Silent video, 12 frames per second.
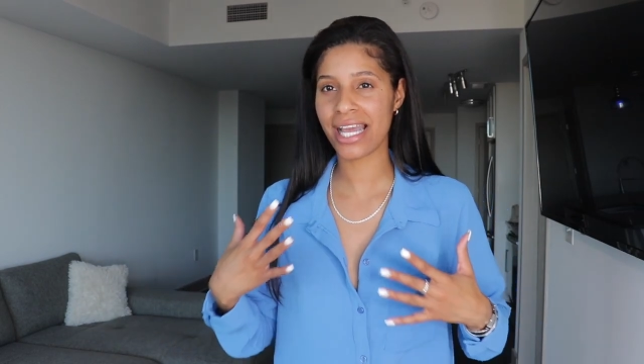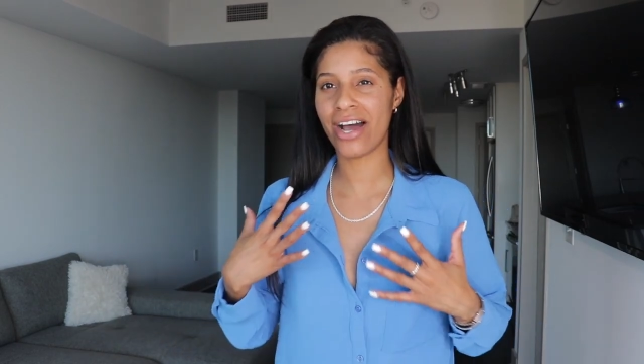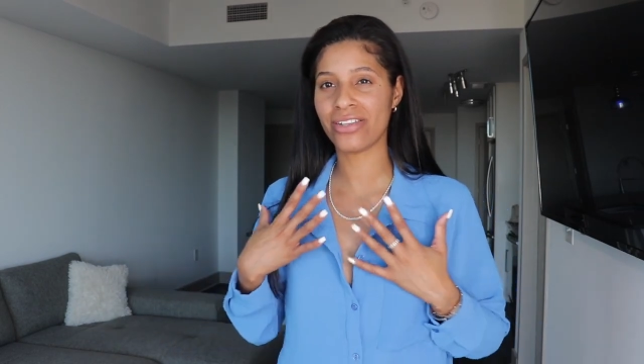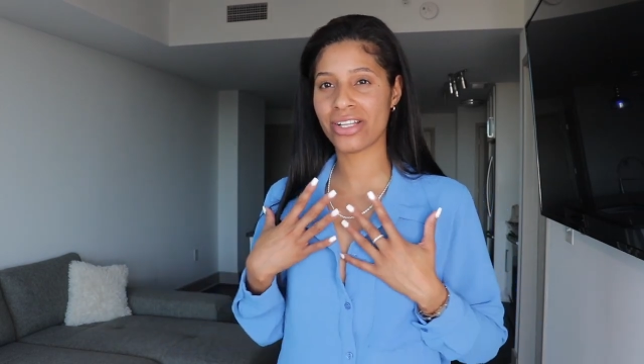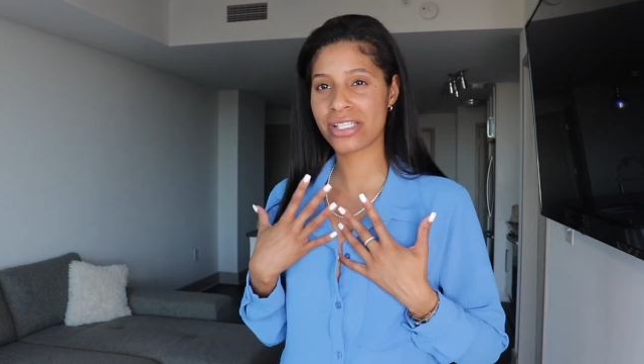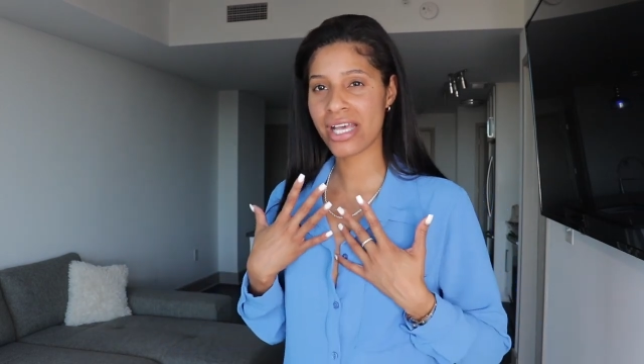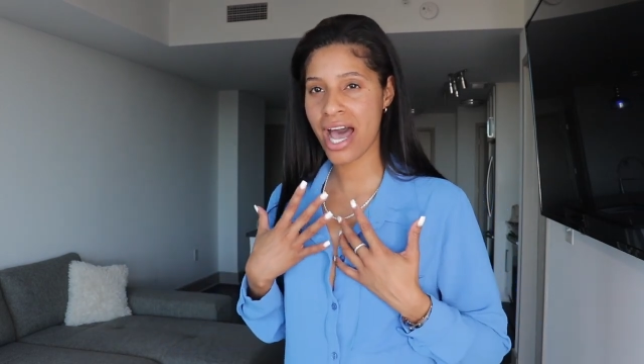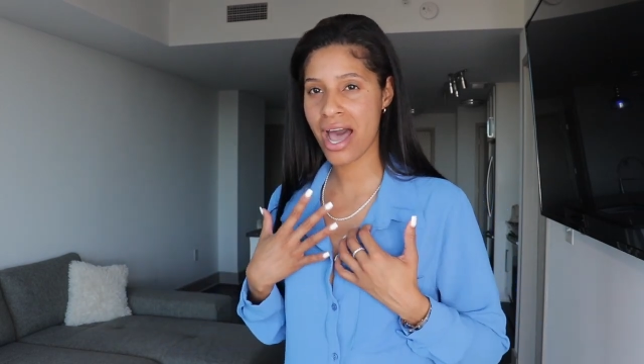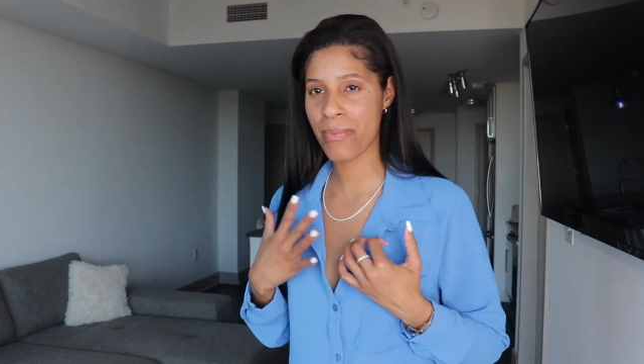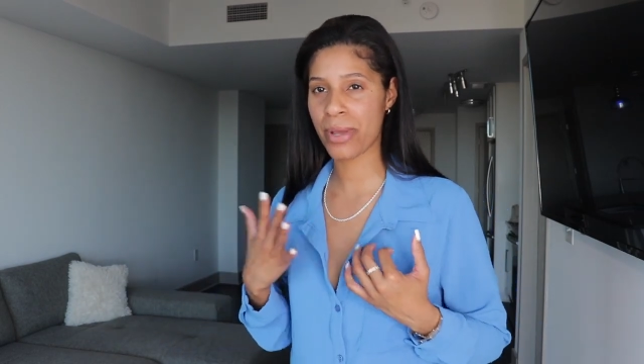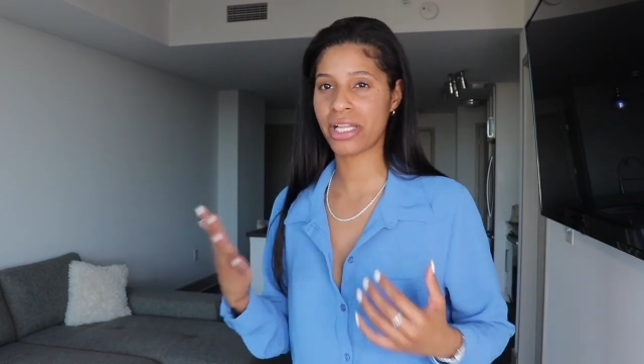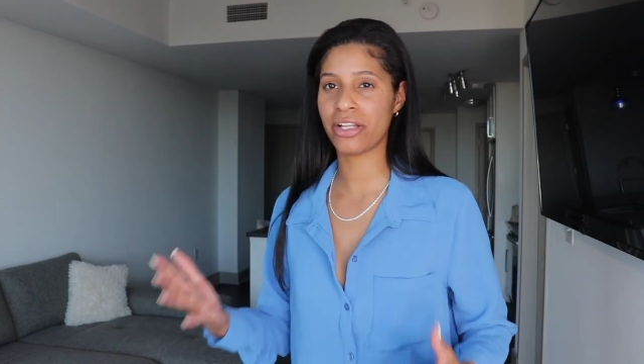on the
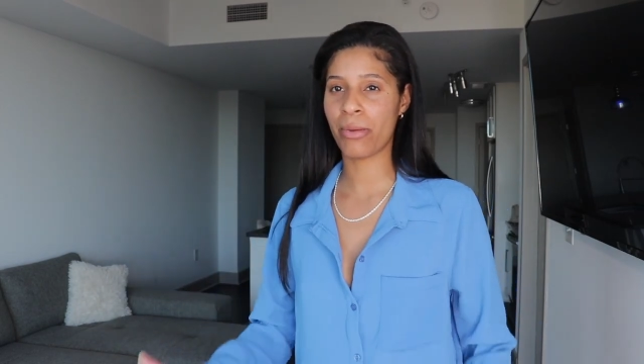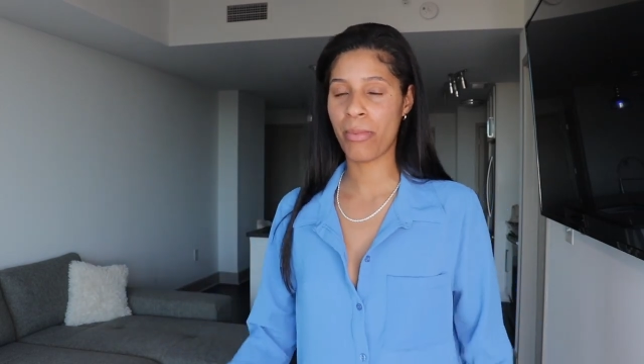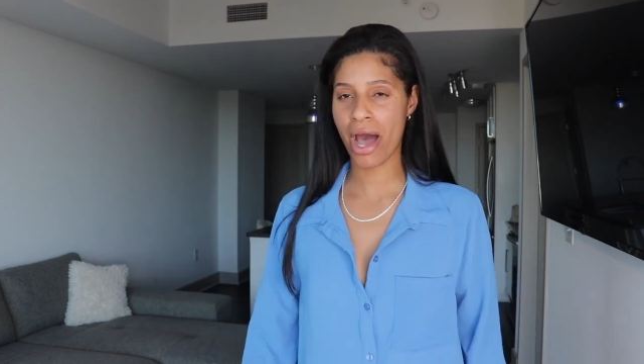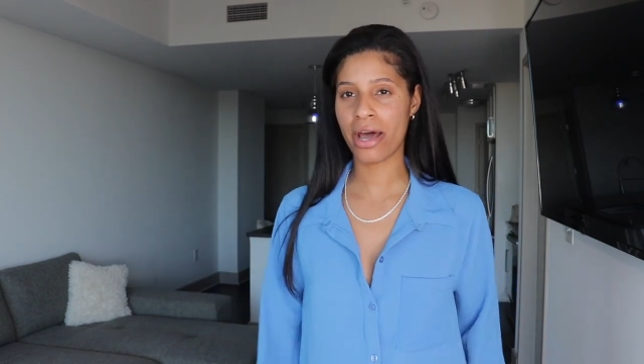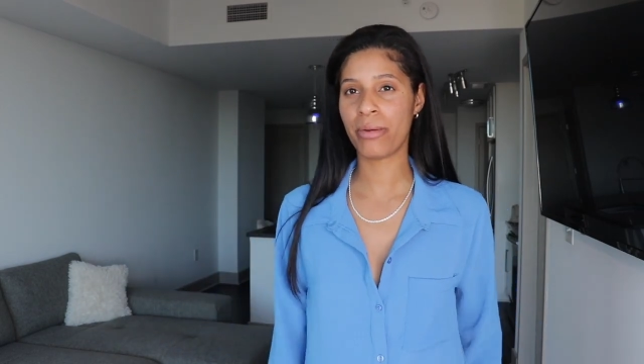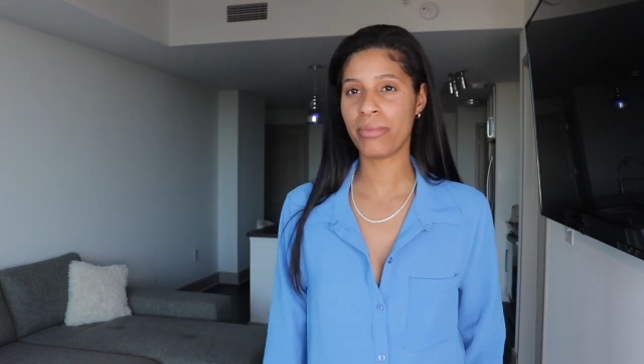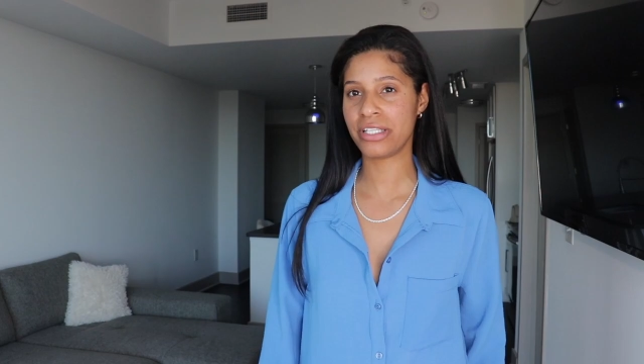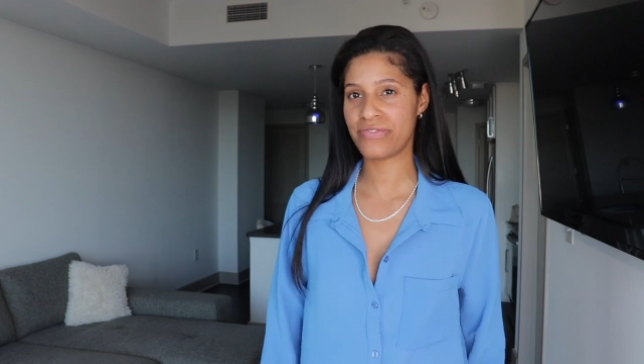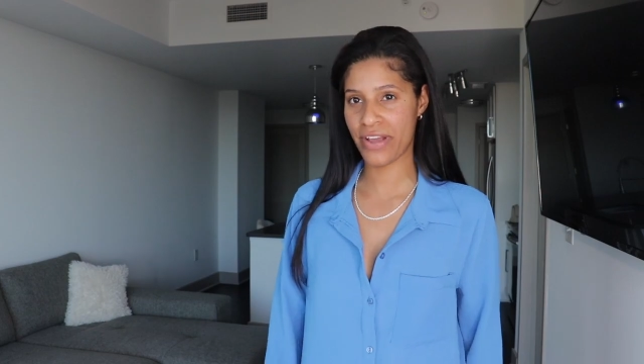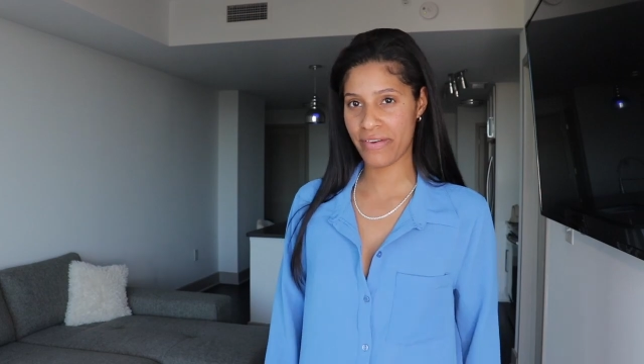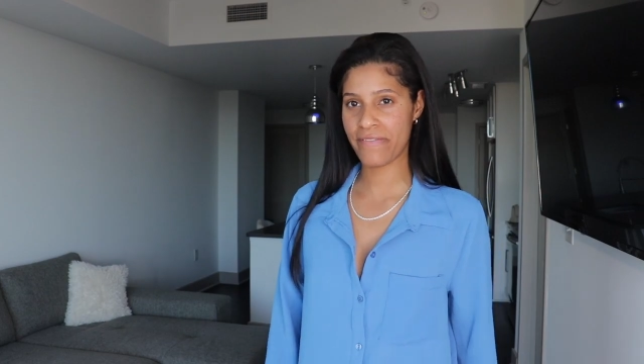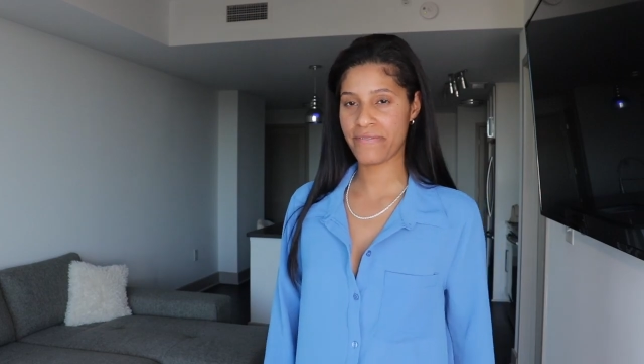top and then the bottom is
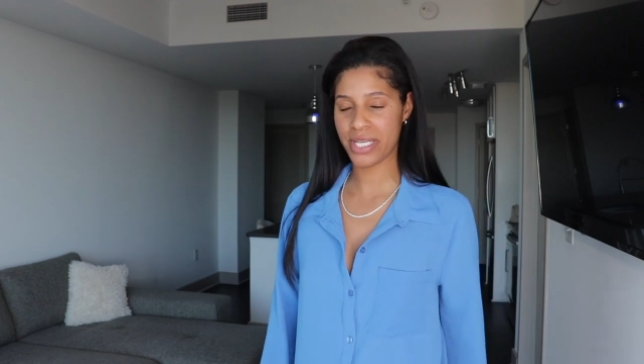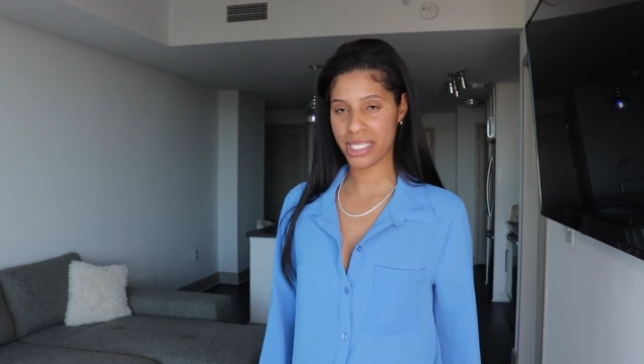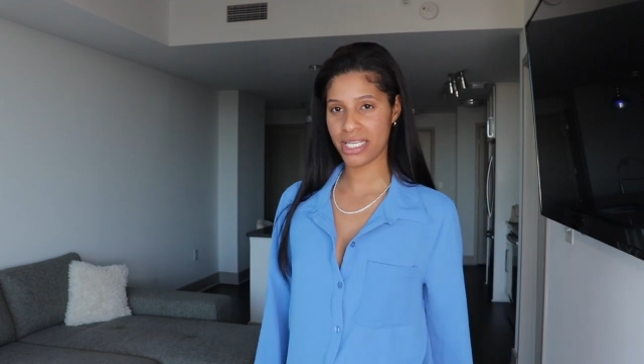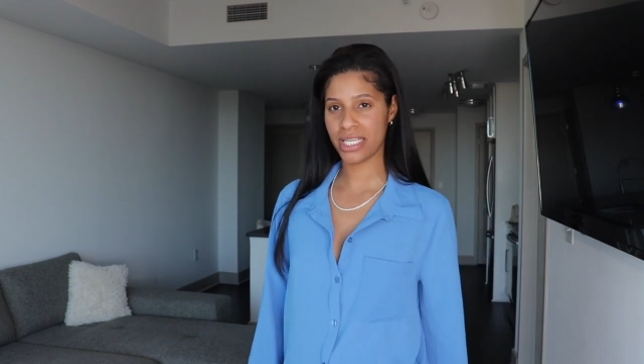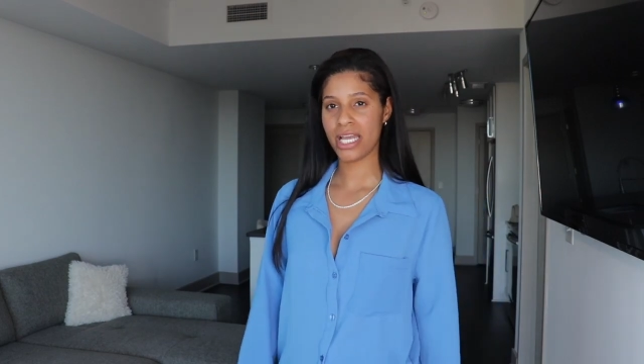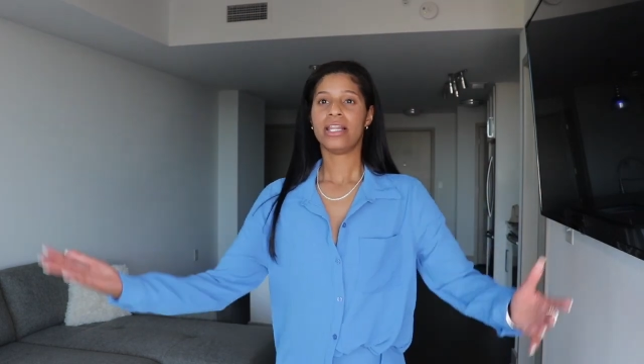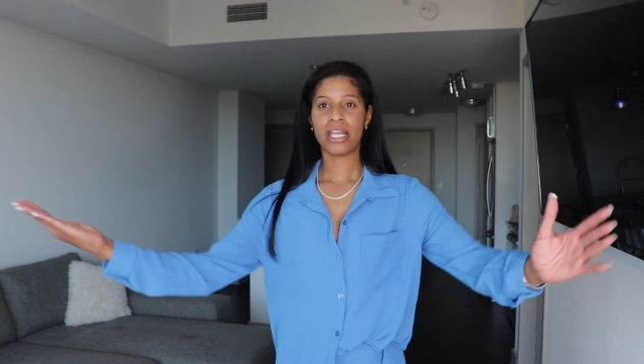very fitted.